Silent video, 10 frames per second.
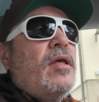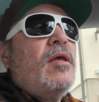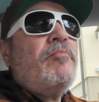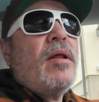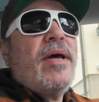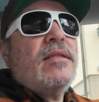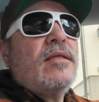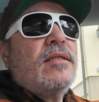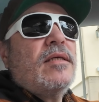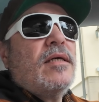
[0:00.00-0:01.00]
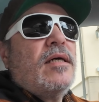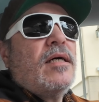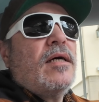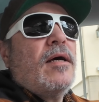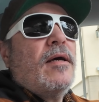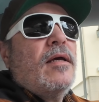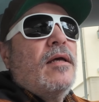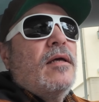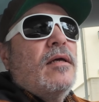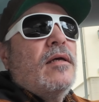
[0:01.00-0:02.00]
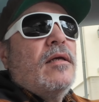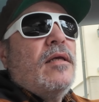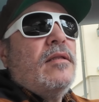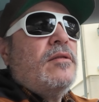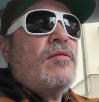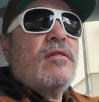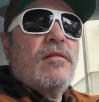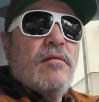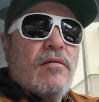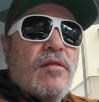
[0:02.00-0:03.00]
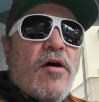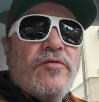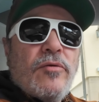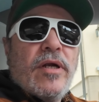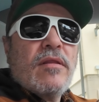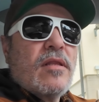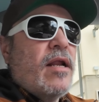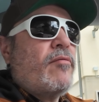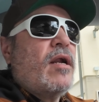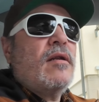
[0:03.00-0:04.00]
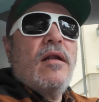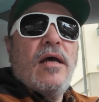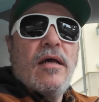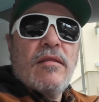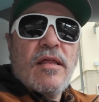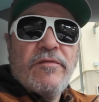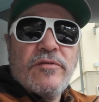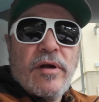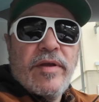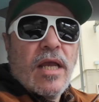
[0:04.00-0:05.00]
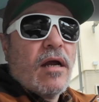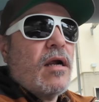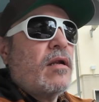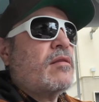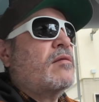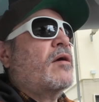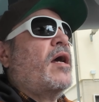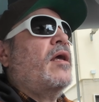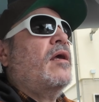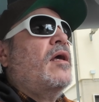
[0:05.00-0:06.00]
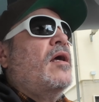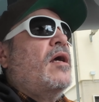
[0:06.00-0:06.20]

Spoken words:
implemented in these softwares that run self-driving cars, okay?